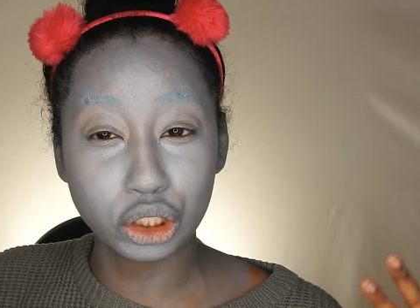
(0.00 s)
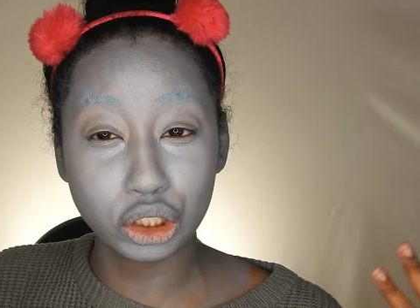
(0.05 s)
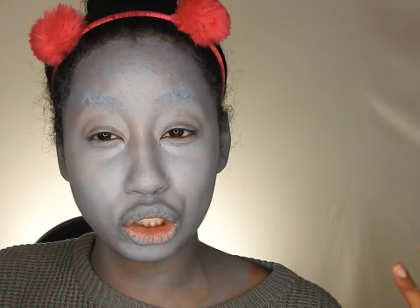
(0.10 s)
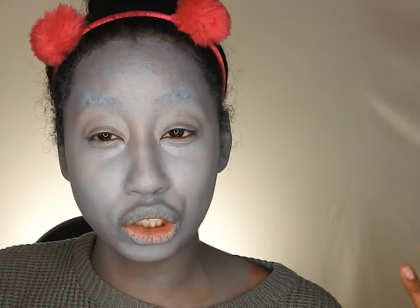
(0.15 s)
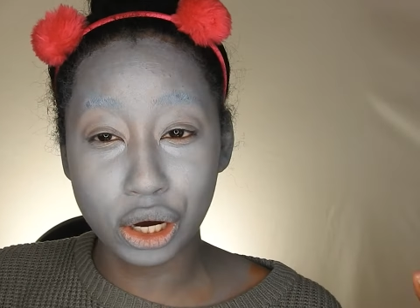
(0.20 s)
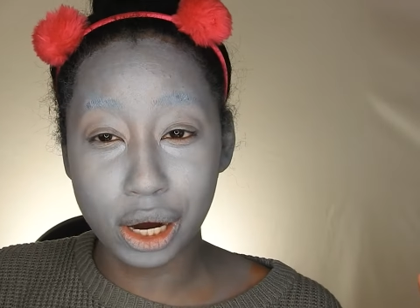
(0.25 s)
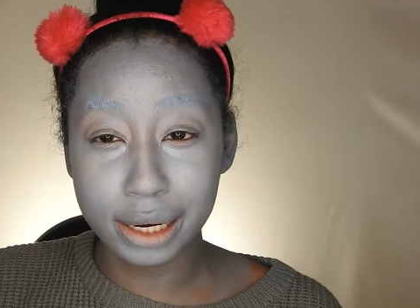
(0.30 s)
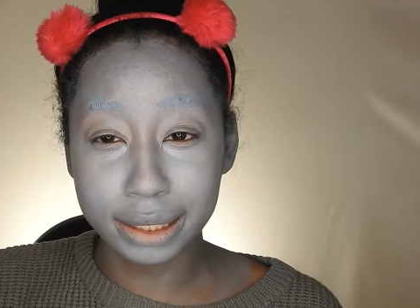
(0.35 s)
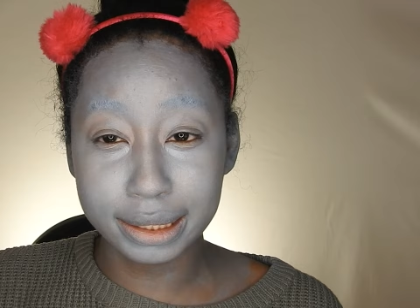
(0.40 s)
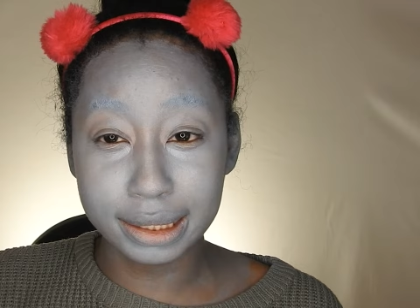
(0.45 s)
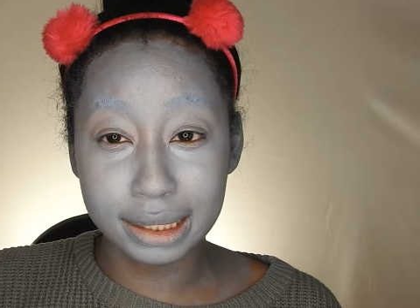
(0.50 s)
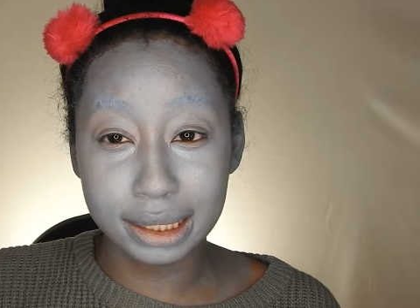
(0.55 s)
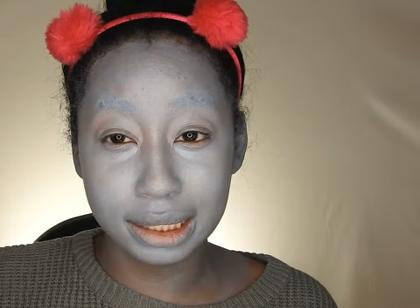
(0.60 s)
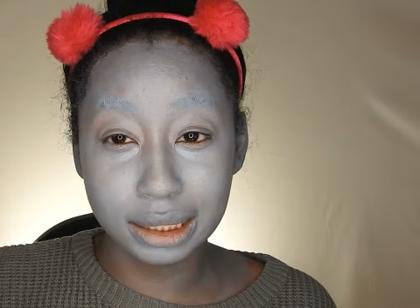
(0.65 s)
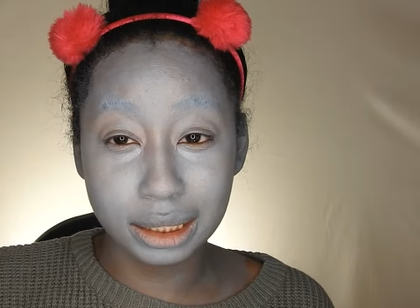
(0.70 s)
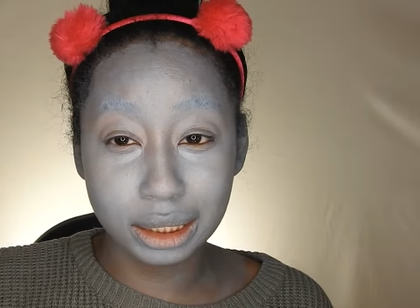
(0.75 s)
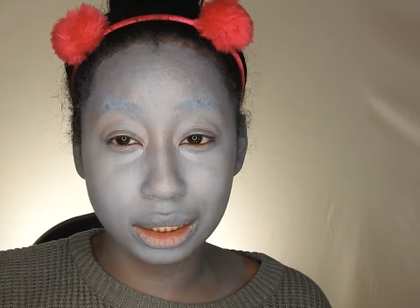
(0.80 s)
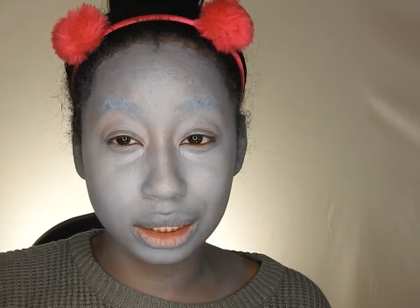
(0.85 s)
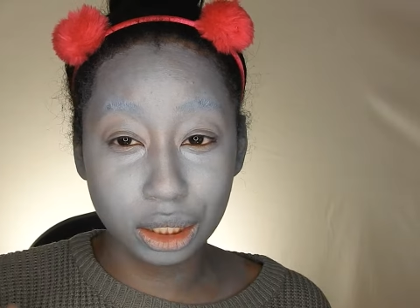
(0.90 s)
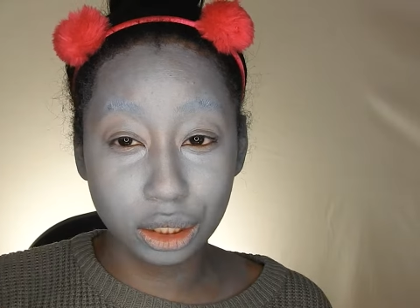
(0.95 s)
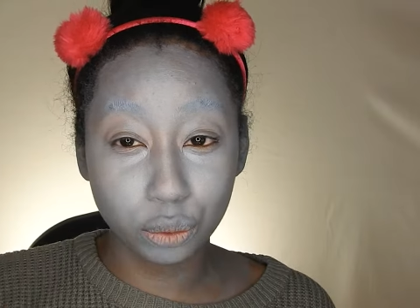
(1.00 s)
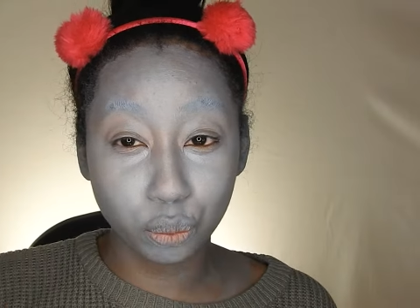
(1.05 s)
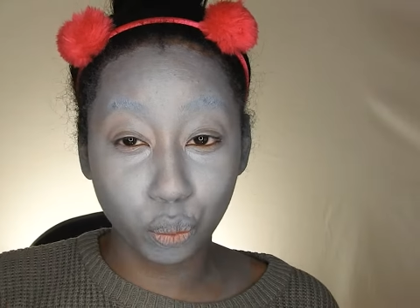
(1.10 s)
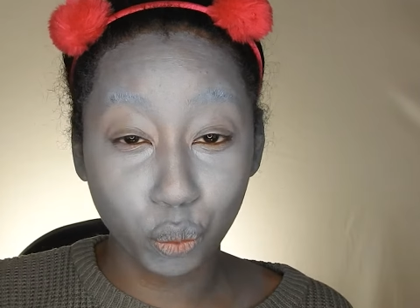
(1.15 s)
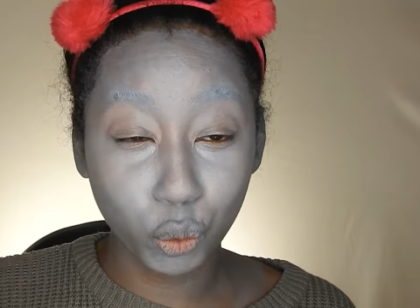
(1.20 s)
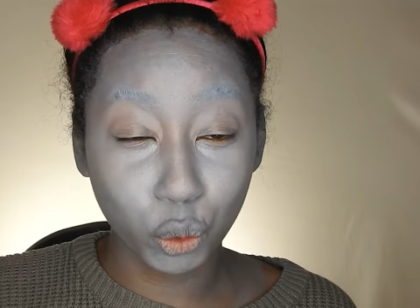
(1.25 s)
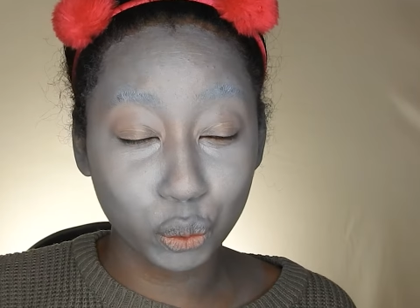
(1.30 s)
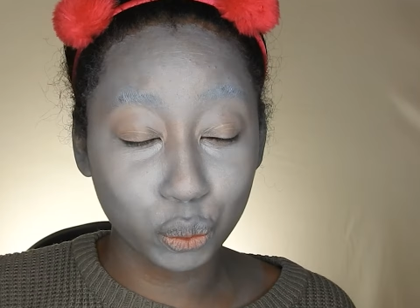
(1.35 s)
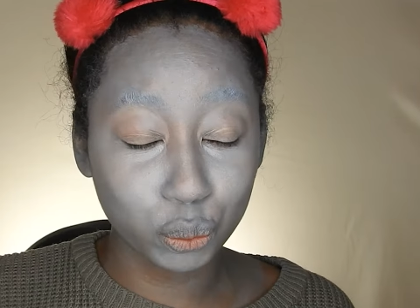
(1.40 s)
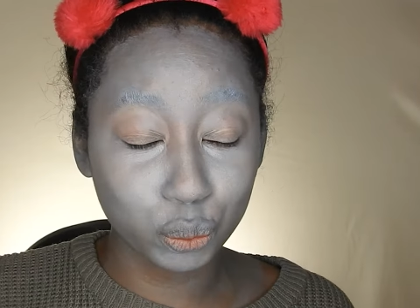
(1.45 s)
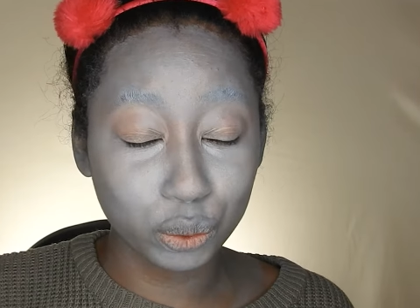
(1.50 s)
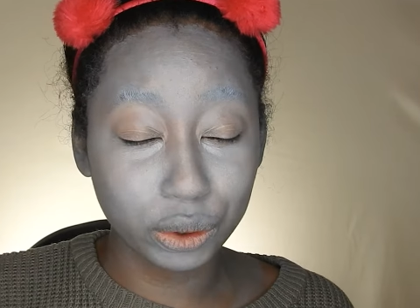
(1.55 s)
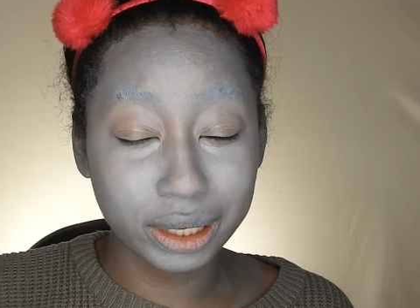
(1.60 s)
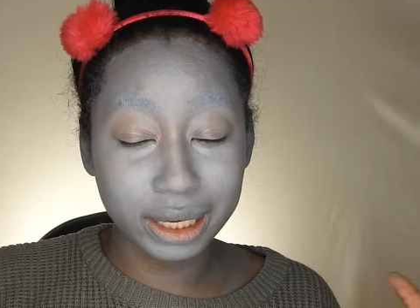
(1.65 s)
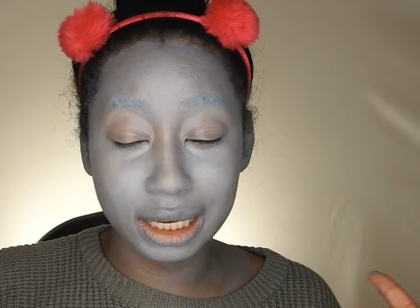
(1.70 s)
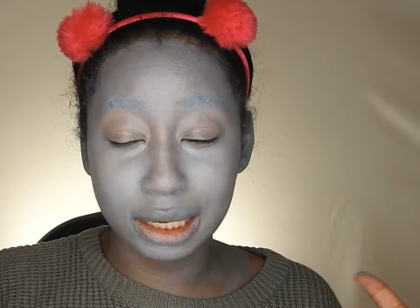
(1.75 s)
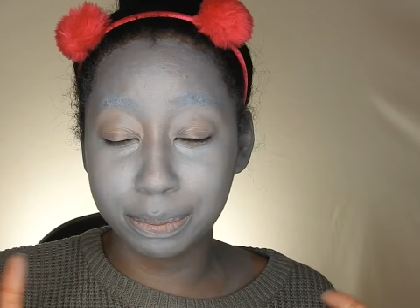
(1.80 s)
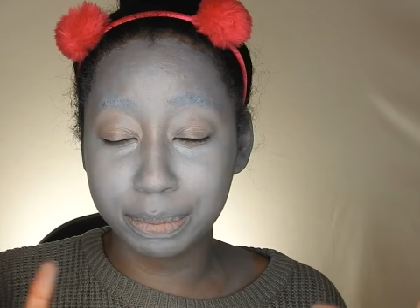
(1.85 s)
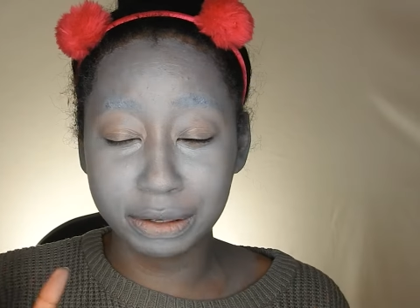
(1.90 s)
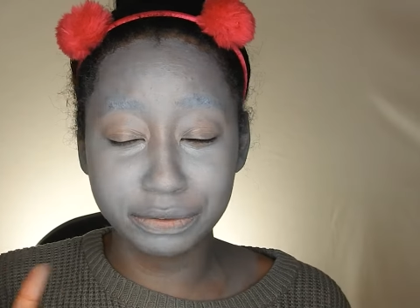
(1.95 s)
the toxins, gonna
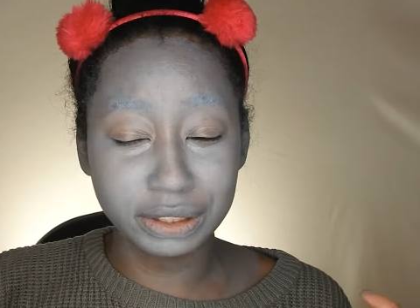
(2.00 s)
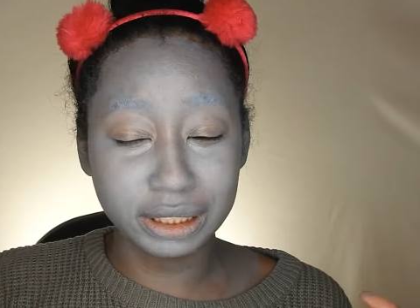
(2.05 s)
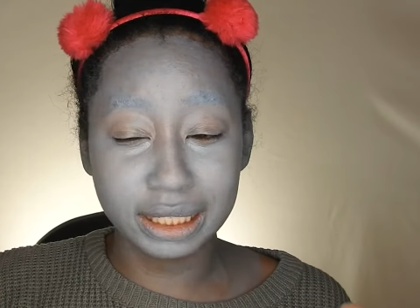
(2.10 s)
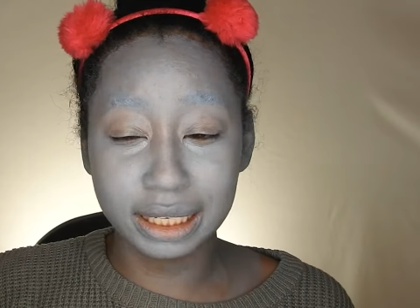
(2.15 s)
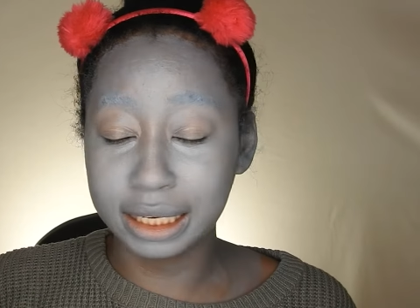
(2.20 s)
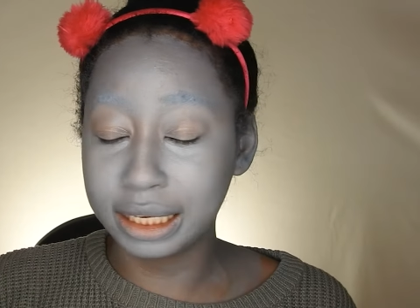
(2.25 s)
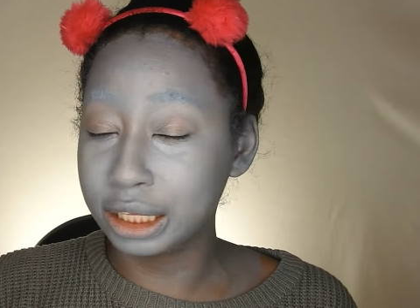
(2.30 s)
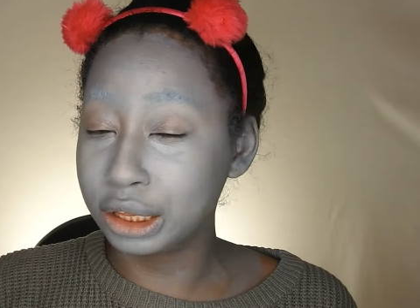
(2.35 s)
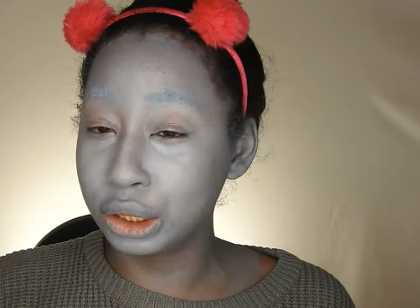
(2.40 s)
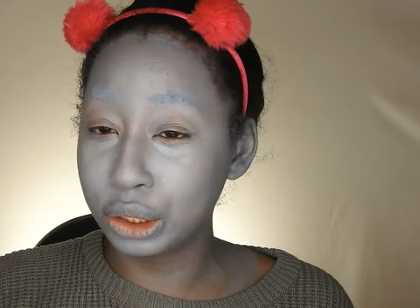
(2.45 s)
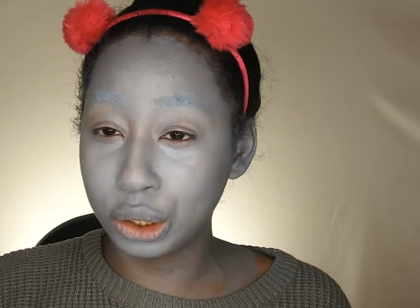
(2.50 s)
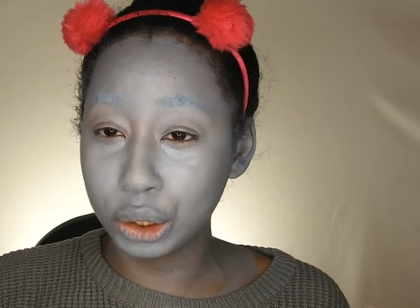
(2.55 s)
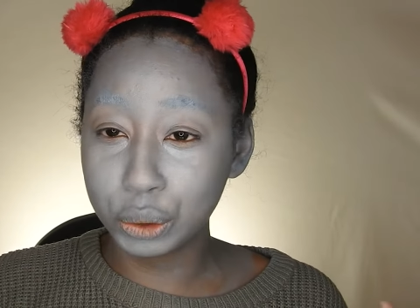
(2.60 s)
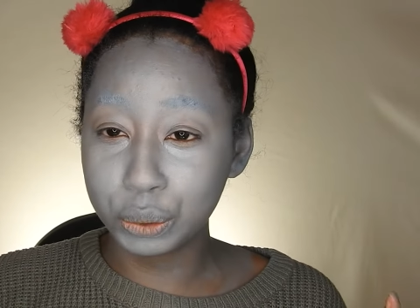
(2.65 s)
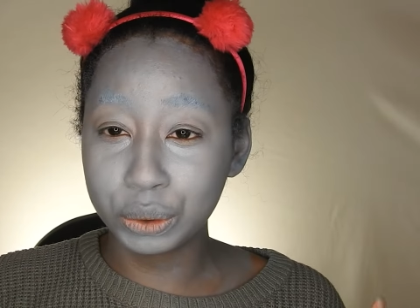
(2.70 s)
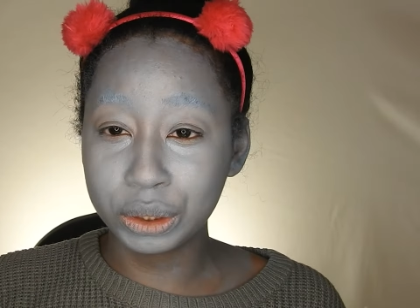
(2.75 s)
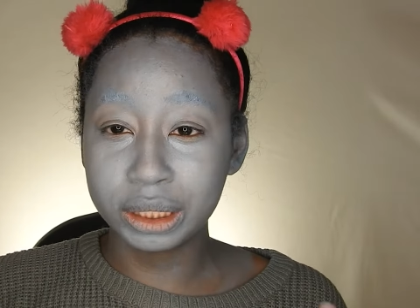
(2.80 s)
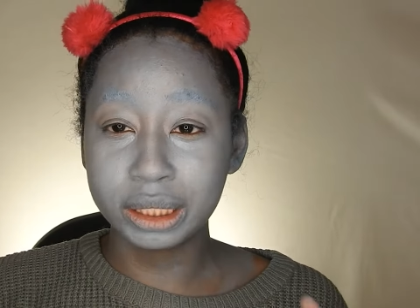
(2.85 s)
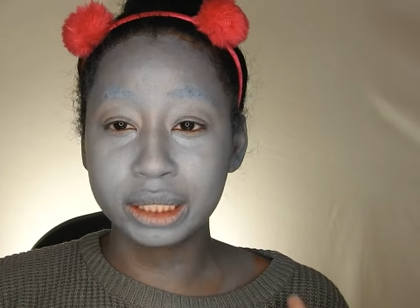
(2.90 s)
keep everything in though.